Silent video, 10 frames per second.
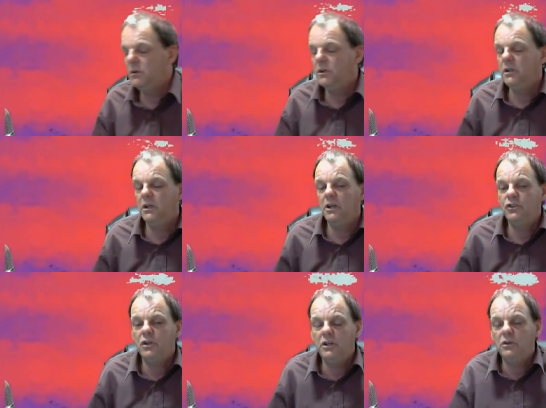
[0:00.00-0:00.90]
tonight. I
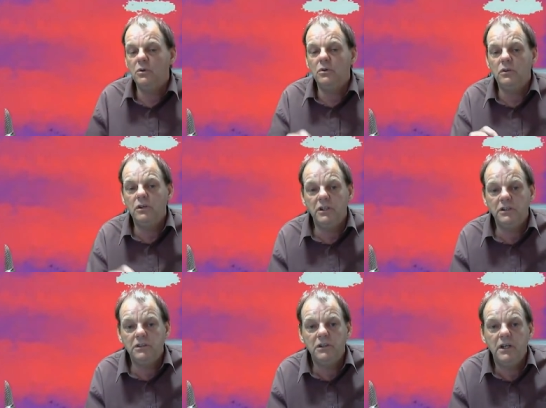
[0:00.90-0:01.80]
tried Google
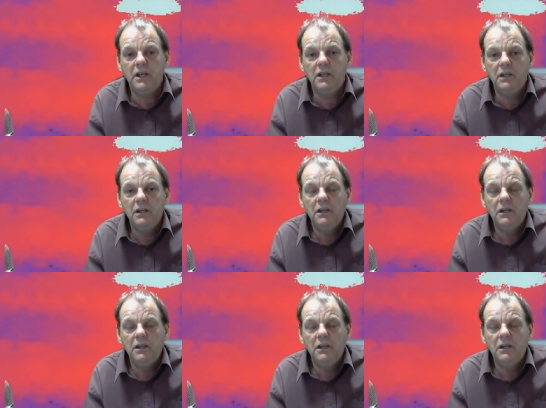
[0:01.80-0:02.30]
yesterday.